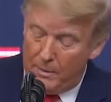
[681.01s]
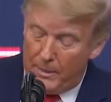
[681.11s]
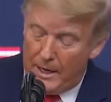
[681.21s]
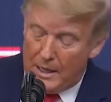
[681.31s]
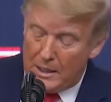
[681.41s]

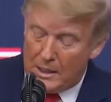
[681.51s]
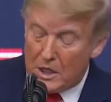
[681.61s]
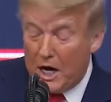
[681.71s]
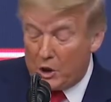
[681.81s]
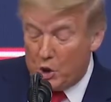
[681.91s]
And uh,
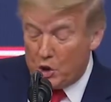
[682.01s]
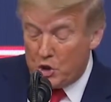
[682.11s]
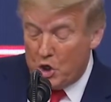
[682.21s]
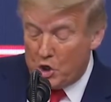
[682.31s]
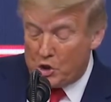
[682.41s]
doctors,
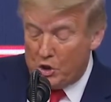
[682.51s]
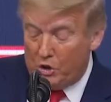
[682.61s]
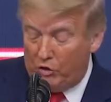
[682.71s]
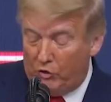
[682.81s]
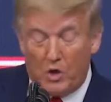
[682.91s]

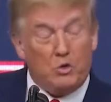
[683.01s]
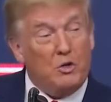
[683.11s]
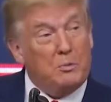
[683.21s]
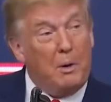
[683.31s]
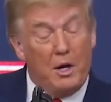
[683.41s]
nurses, first
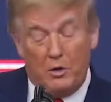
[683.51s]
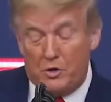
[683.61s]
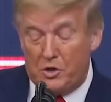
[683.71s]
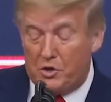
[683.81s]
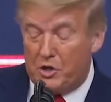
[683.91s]

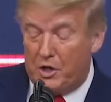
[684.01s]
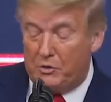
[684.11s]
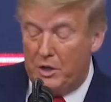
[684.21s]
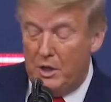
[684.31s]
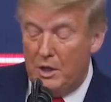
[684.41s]
responders, et
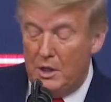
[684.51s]
cetera.